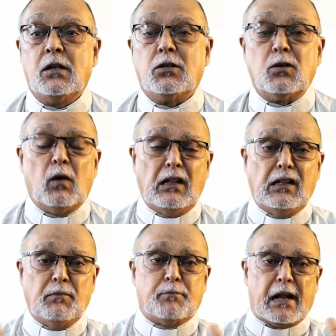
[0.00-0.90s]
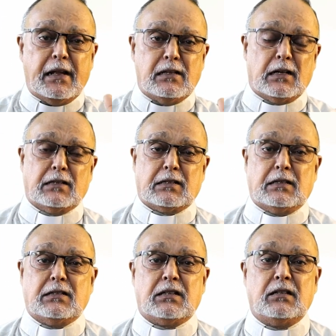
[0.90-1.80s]
So what the bride does
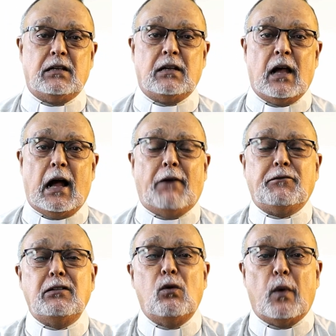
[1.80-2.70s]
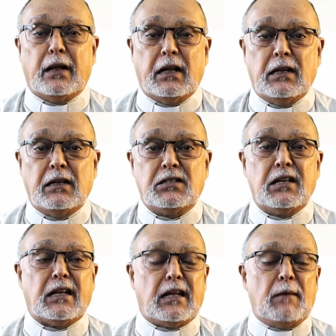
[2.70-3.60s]
is, after the wedding,
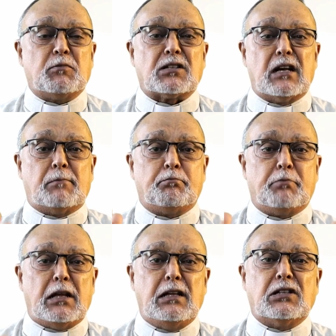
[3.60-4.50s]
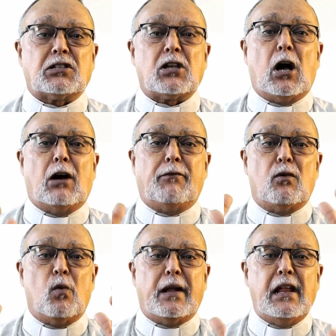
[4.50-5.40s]
she keeps a piece of a
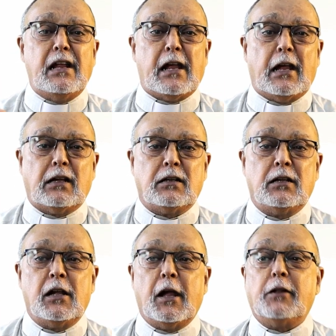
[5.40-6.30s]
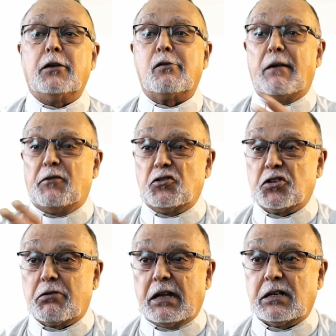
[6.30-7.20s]
wedding cake in the
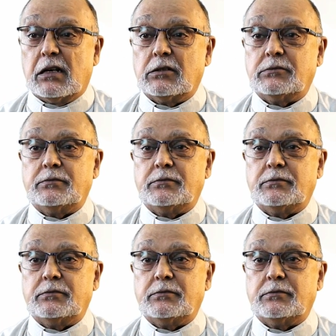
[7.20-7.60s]
refrigerator.